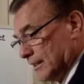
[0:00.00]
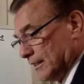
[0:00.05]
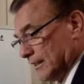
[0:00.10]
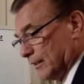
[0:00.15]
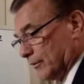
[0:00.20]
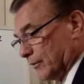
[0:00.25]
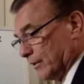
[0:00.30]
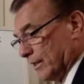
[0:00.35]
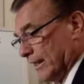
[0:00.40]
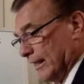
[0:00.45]

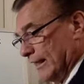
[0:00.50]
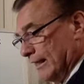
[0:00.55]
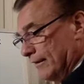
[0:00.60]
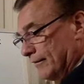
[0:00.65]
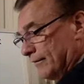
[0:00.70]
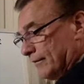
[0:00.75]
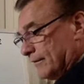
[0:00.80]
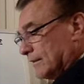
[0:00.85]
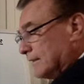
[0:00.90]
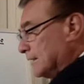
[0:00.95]
and we
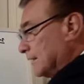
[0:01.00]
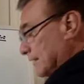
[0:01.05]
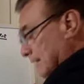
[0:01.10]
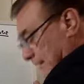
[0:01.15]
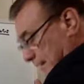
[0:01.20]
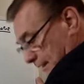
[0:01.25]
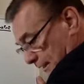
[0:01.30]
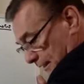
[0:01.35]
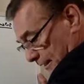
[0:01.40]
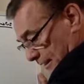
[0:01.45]
have
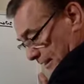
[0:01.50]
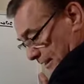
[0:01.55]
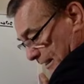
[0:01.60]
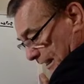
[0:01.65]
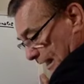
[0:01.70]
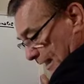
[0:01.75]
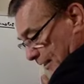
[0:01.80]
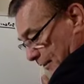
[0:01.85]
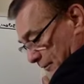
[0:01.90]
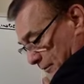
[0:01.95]
the
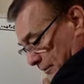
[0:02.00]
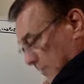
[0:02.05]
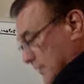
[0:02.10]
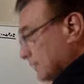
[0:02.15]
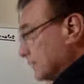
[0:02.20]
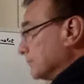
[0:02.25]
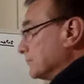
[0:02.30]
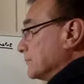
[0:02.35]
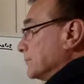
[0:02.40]
sales,